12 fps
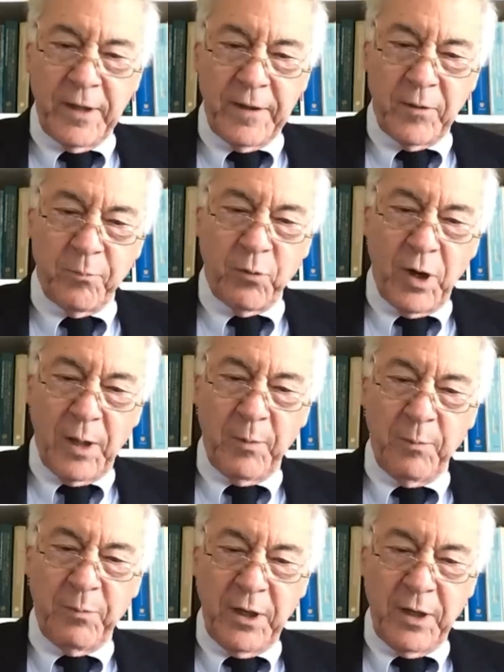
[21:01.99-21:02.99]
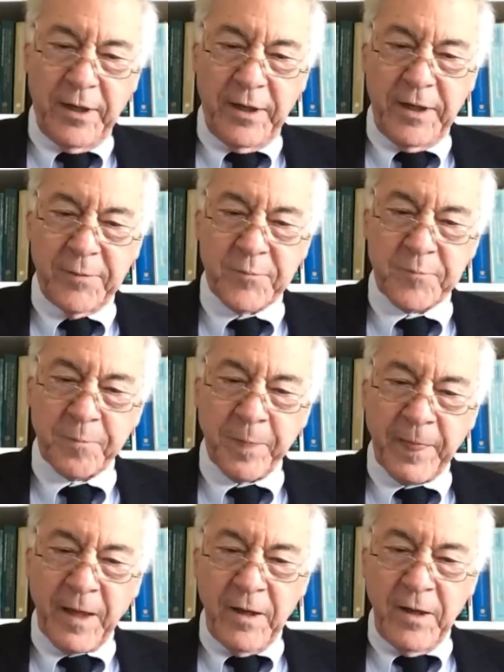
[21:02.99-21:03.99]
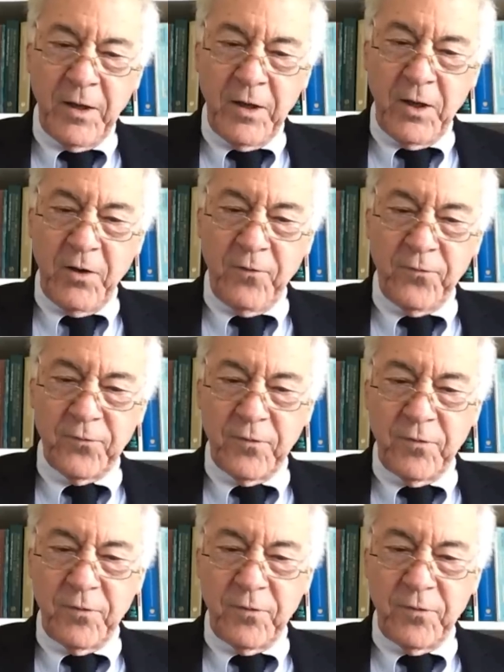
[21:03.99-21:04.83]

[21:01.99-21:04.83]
and the probability of